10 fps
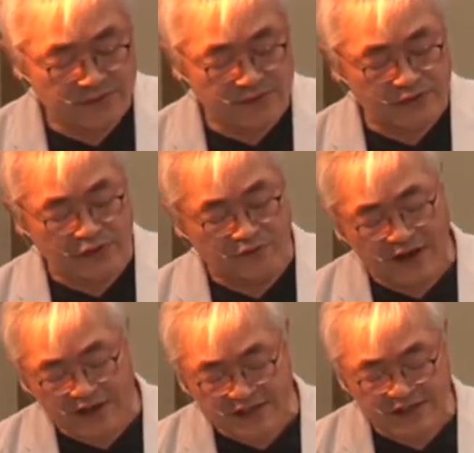So
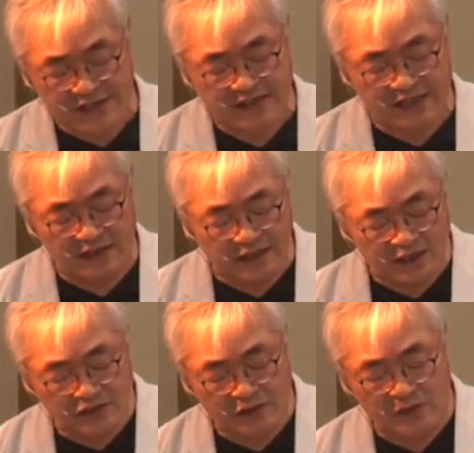Pharisees and
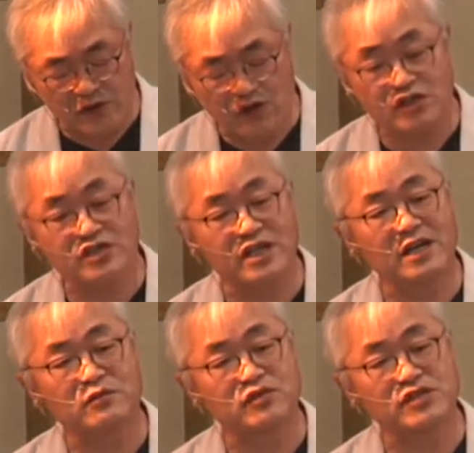leaders of the church
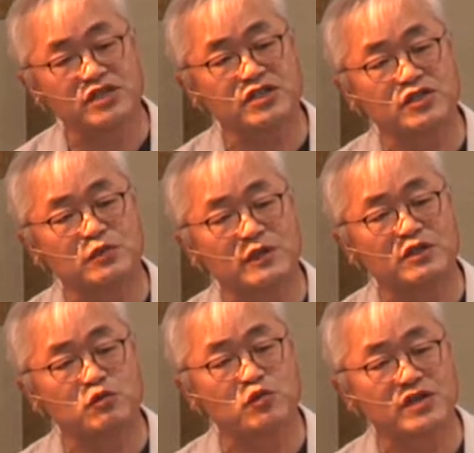came to Jesus with a
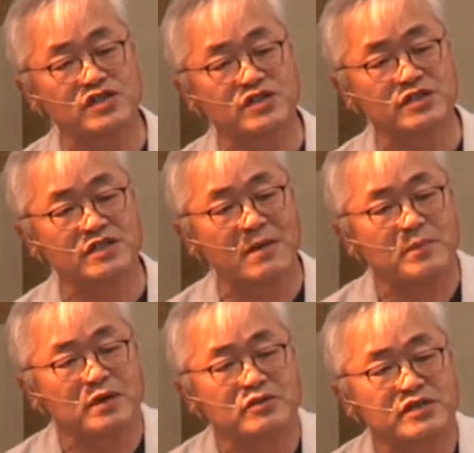question, not
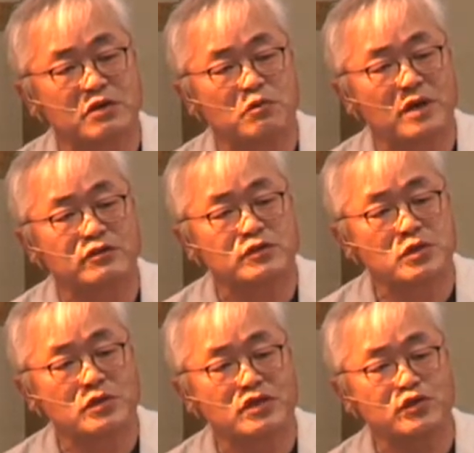because they want to
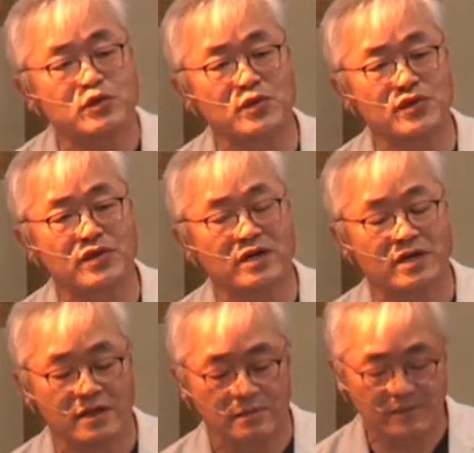know the truth,
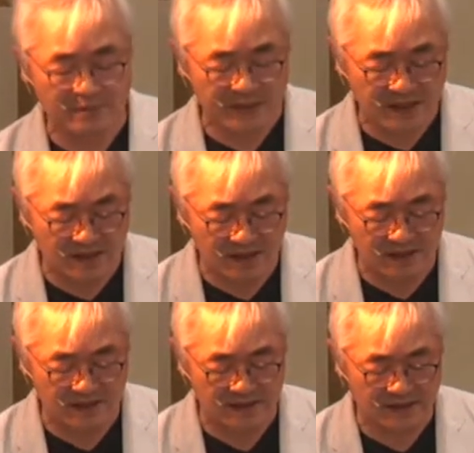but
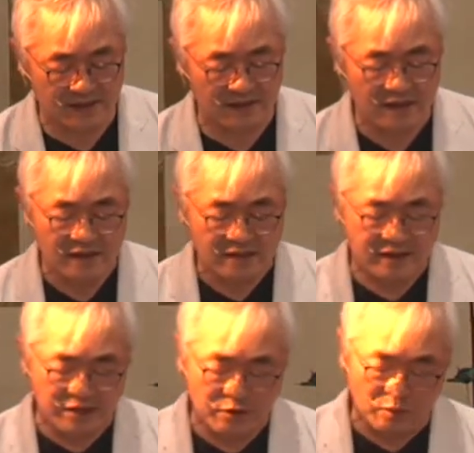because
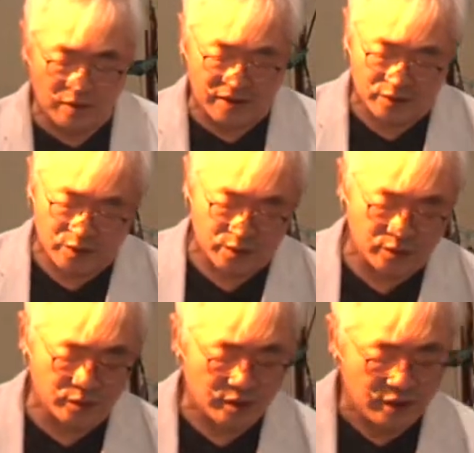they
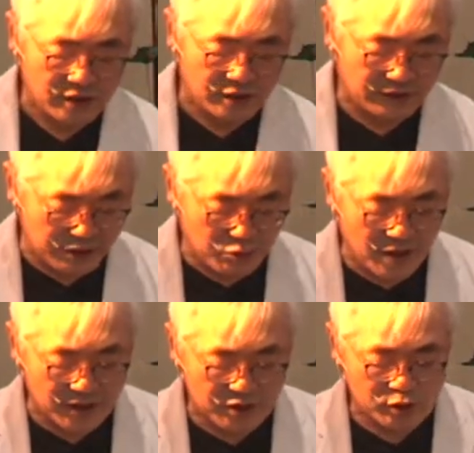
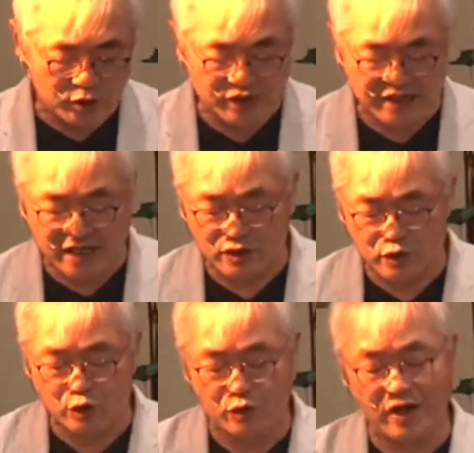wanted to set a
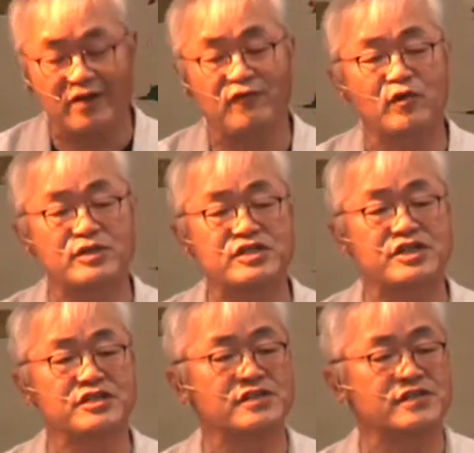trap for
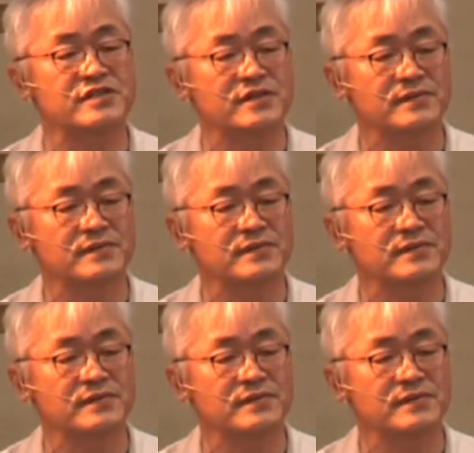Jesus.